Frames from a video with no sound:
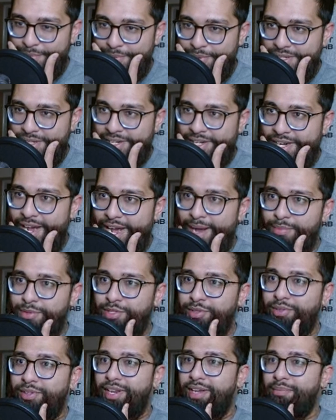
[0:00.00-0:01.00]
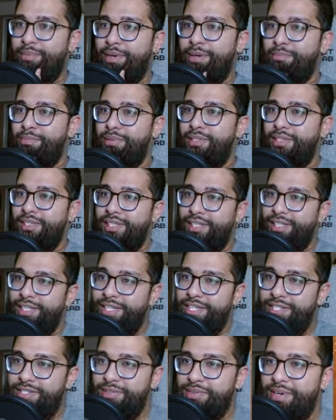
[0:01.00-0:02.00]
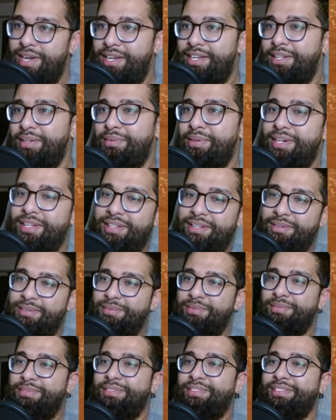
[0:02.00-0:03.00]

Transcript: be an absolute nightmare. Please do not kill one of them.